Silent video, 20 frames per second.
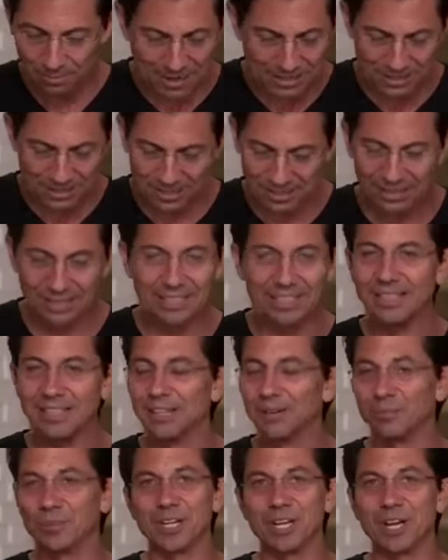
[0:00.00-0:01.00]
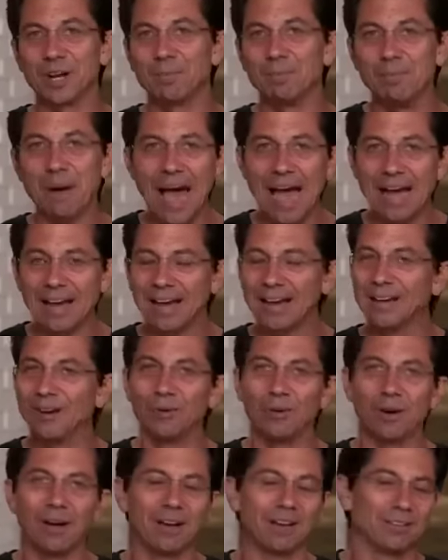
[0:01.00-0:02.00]
basically, when you come back, I
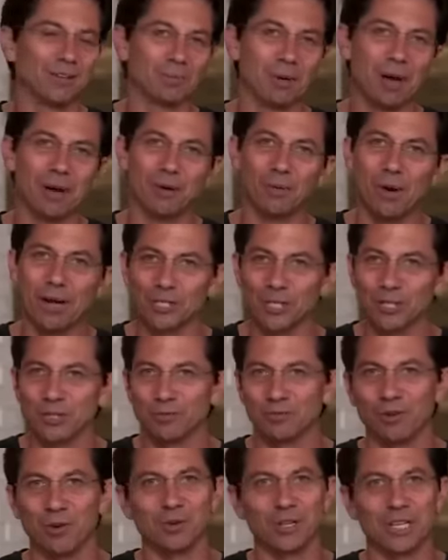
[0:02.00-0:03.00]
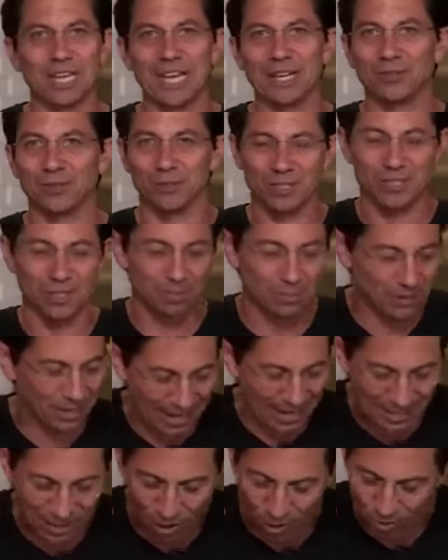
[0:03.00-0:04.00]
know uh, you're probably watching on your phone, you can't do all stuff, but
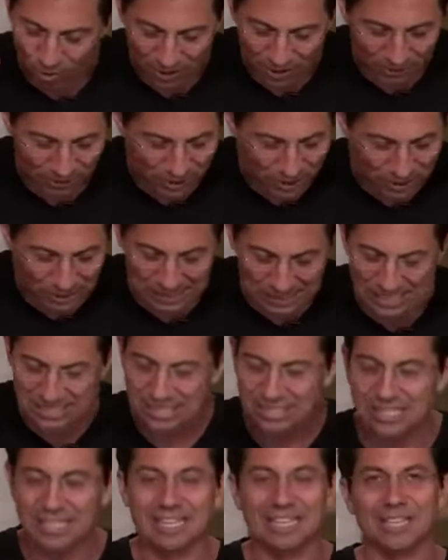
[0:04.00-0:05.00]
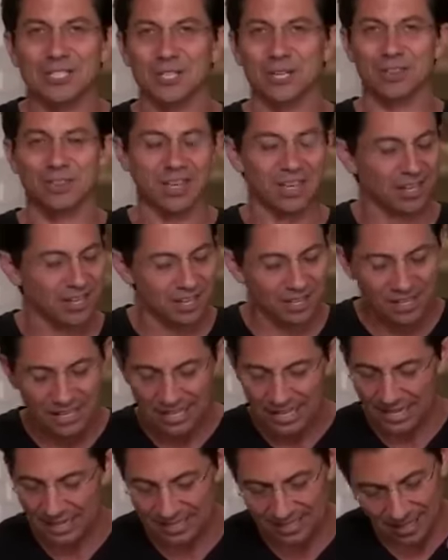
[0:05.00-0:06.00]
I know even just listening gets you thinking.
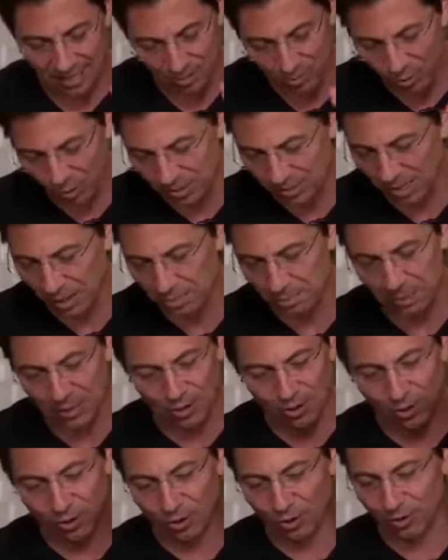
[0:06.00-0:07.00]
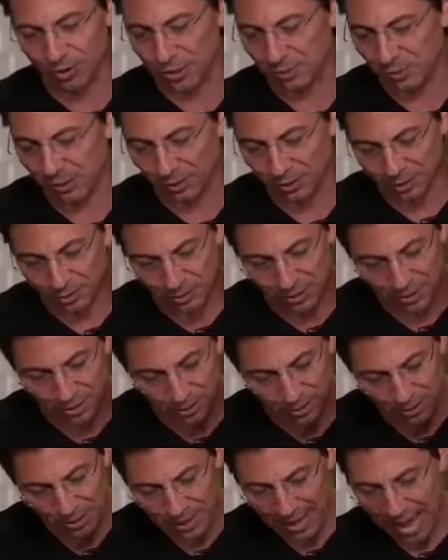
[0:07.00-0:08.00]
It's like, what's that big goal that's been eluding
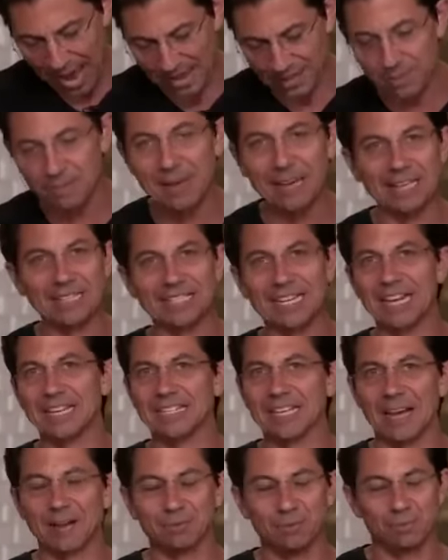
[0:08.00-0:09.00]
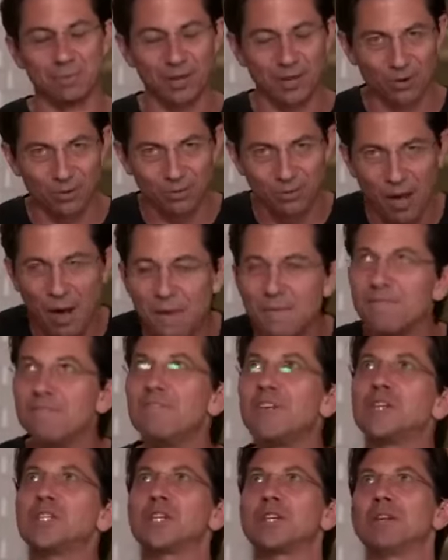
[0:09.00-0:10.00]
you? How do you make it ten times bigger?
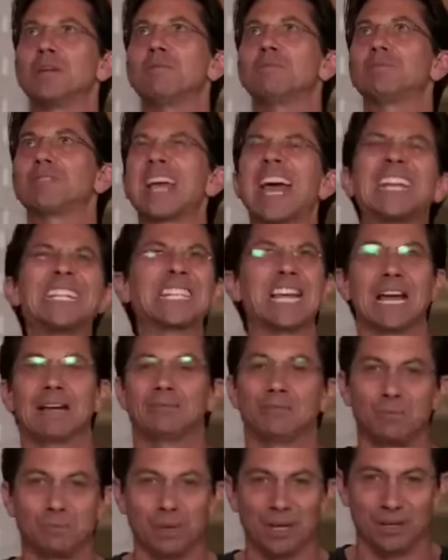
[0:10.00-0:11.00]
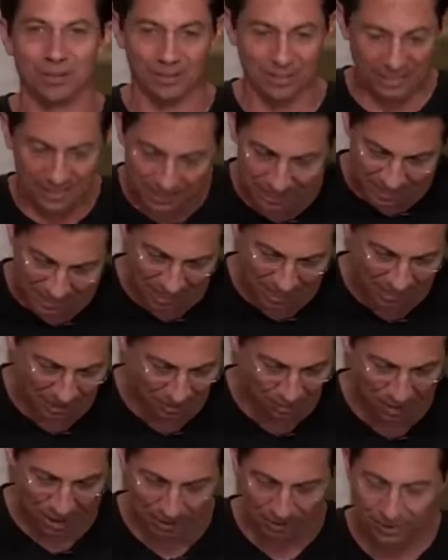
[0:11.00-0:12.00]
Vision it ten times bigger. Get
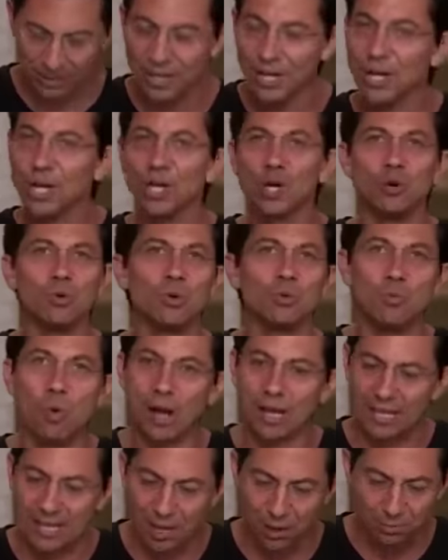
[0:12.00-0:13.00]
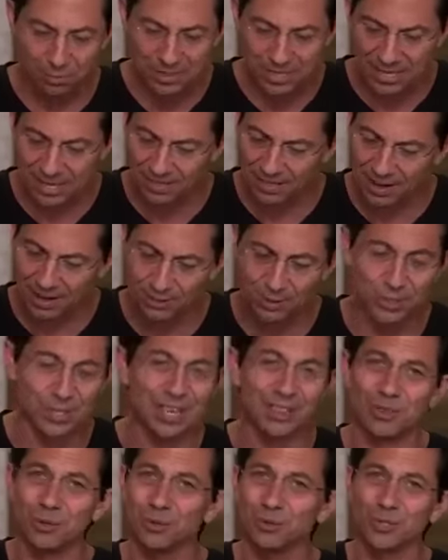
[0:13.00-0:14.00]
excited about it. Who and what can help you get there?
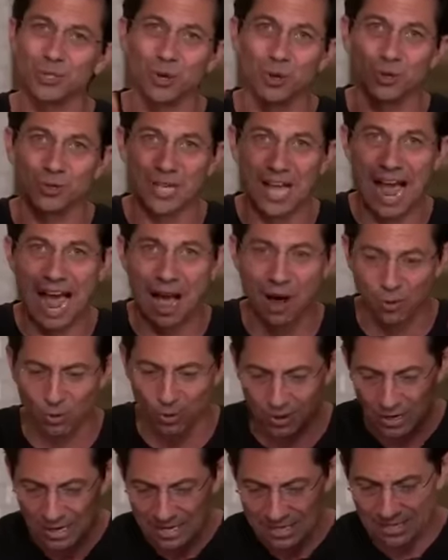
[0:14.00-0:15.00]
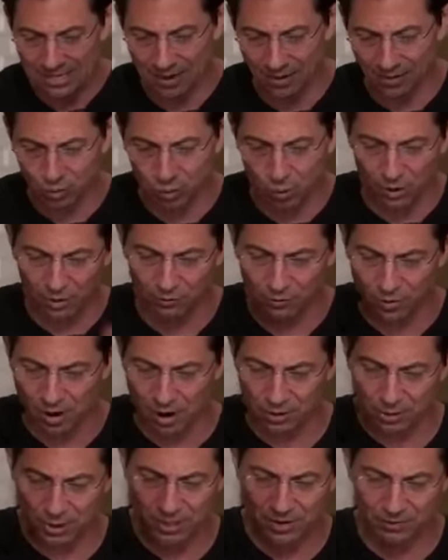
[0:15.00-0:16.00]
Set those goals: hour,
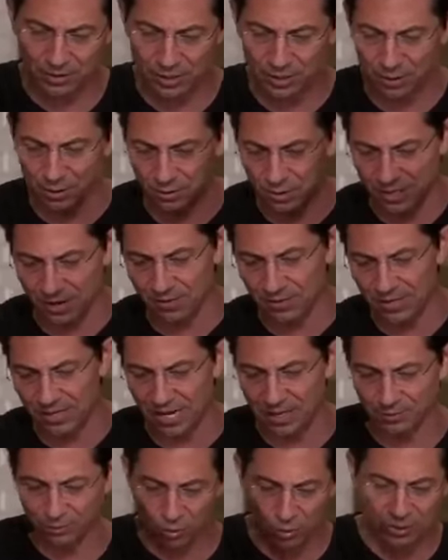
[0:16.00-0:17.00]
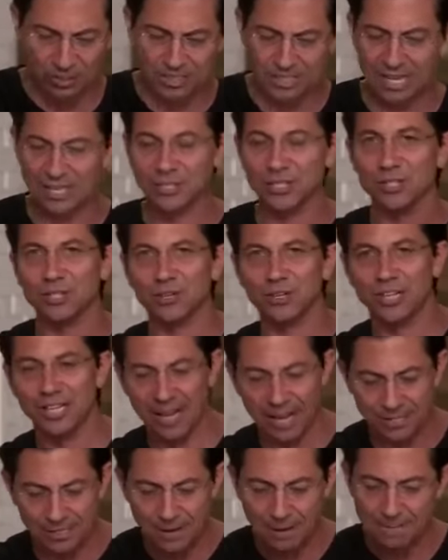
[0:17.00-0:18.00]
24 hours, 72, seven days, 14 days,
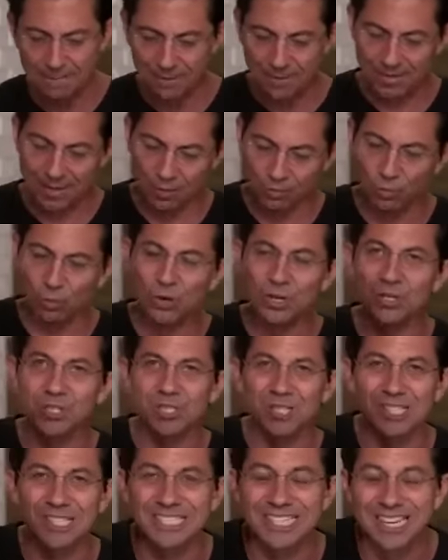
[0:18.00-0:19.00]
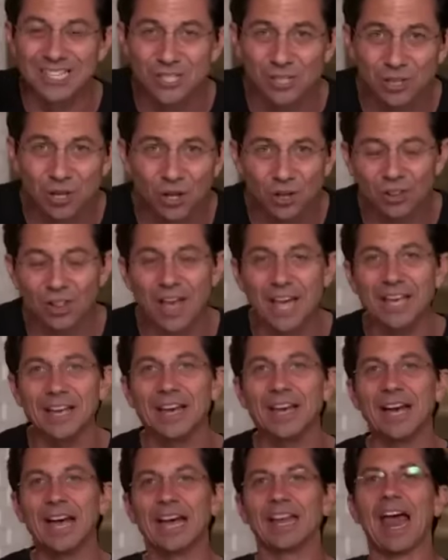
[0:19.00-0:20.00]
30 days. Then what does success look
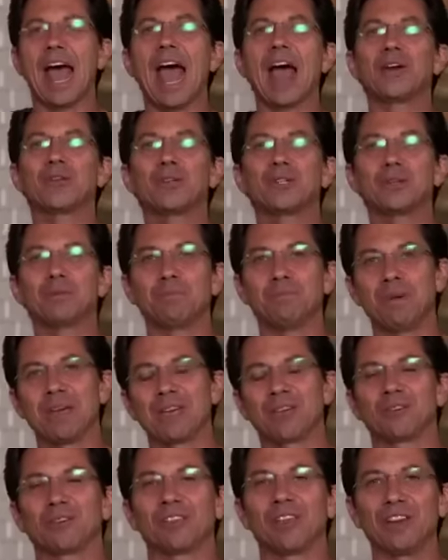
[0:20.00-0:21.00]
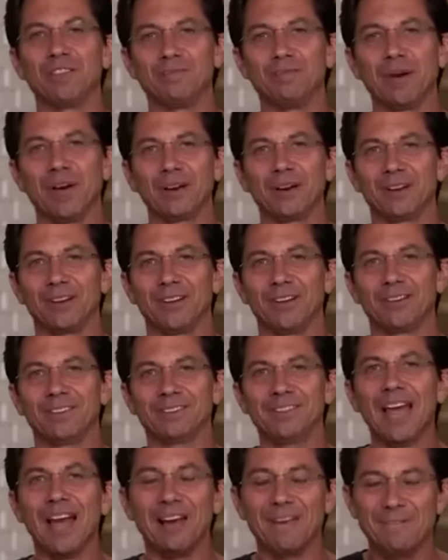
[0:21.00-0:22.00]
like, and how does it make your life better?
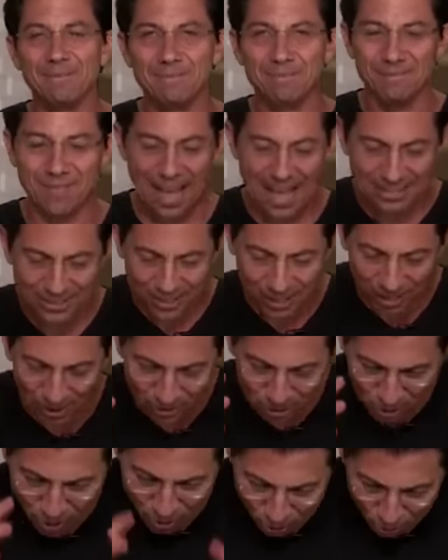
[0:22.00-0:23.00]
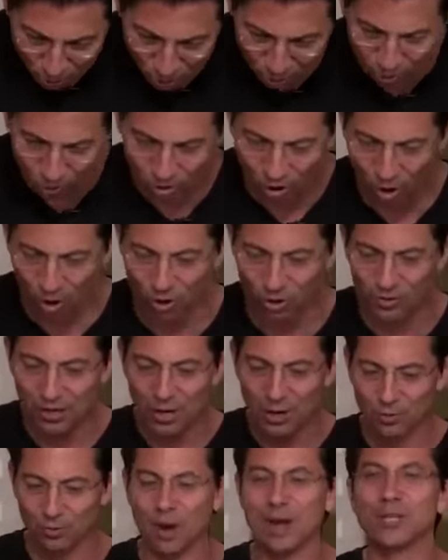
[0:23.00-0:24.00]
Yeah, that's a tool called
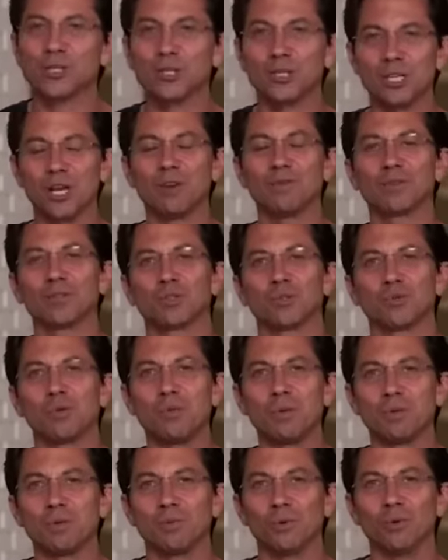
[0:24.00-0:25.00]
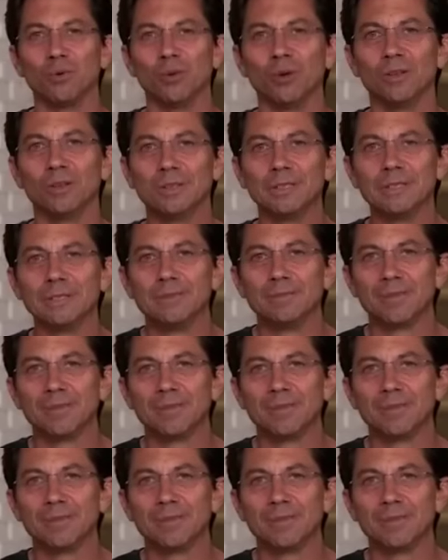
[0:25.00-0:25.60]
Write Yourself a Swimming Pool